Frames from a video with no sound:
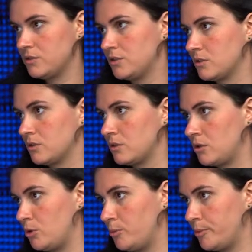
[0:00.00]

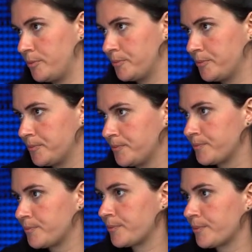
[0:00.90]
scope.
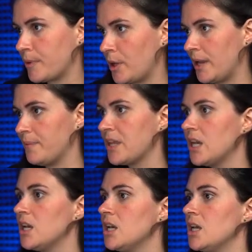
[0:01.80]
Okay.
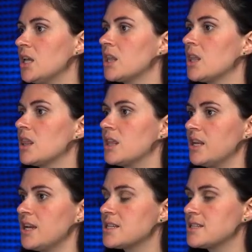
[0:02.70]
The
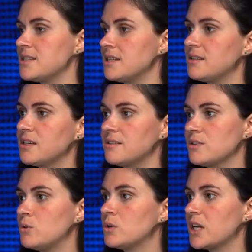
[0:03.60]
next setting is
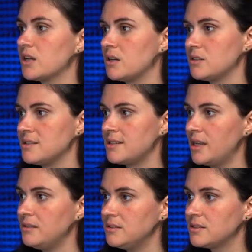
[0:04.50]
who can
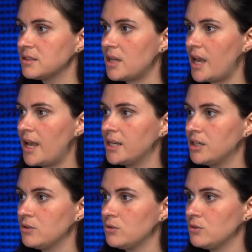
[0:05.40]
consent, and
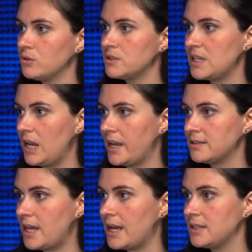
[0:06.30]
you
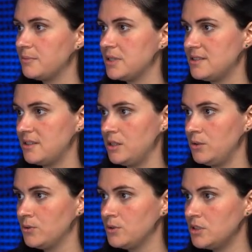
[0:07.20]
select admins and
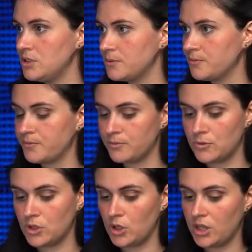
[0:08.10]
users.
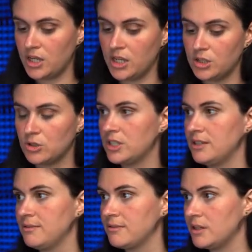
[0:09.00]
So you then need to
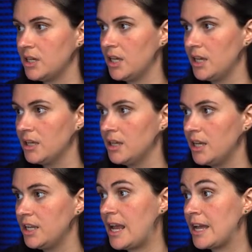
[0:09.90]
give an
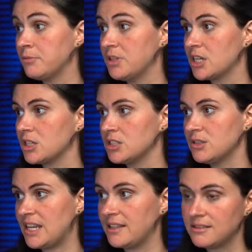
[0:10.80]
admin
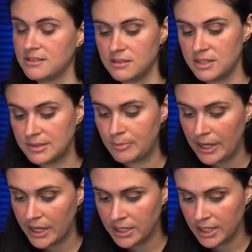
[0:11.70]
consent
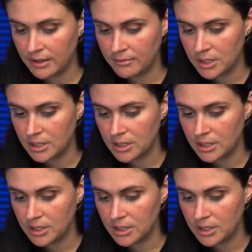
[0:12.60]
display name,